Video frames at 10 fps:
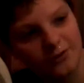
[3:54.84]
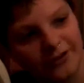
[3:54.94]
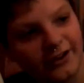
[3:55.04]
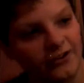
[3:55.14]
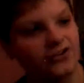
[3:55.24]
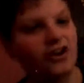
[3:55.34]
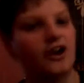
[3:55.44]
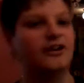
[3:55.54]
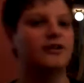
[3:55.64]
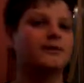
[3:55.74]
over there is
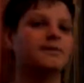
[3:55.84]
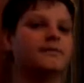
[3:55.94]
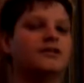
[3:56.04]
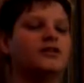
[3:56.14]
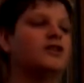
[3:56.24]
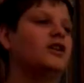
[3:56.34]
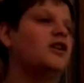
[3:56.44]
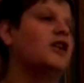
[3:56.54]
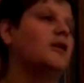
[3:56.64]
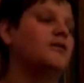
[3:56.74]
done.
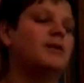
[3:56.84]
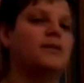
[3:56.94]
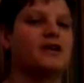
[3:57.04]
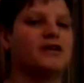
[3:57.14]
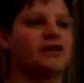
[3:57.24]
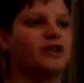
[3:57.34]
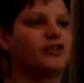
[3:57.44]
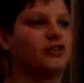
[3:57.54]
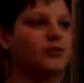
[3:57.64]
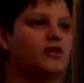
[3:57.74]
Um, I'm not really gonna
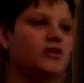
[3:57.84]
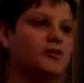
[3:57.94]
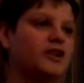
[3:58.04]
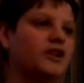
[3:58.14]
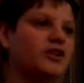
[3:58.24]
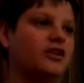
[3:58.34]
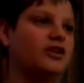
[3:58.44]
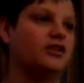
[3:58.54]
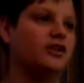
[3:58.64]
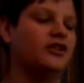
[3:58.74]
show him because I'm lazy
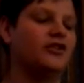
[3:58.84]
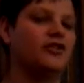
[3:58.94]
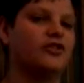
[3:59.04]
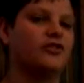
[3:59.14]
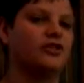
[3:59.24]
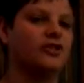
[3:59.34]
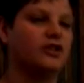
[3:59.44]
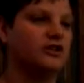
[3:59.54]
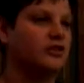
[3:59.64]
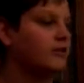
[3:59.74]
and he's
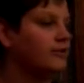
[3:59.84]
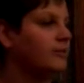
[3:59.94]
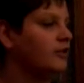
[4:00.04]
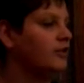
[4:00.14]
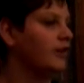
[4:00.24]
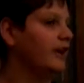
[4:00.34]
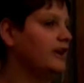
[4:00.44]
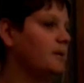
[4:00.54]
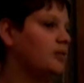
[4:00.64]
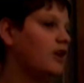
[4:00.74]
dirty. Like
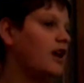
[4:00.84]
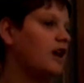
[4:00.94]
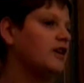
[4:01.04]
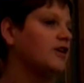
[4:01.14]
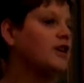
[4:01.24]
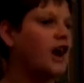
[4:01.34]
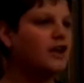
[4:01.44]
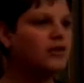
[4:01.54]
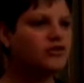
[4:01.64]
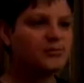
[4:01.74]
I put I I
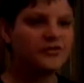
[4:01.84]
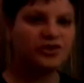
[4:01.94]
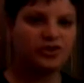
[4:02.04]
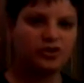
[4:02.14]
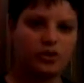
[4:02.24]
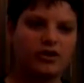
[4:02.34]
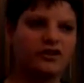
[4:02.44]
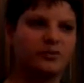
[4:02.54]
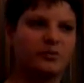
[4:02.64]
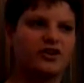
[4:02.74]
use it for
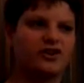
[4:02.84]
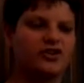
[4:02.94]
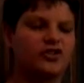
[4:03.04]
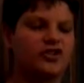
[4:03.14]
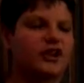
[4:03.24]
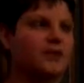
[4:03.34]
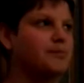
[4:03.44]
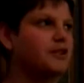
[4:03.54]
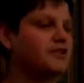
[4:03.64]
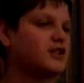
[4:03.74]
storage because it's like a
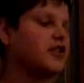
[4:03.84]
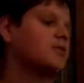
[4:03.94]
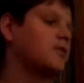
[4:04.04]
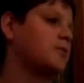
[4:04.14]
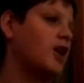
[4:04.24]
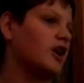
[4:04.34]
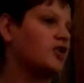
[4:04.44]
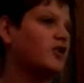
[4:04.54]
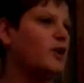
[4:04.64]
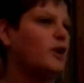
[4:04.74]
it's a cardboard box,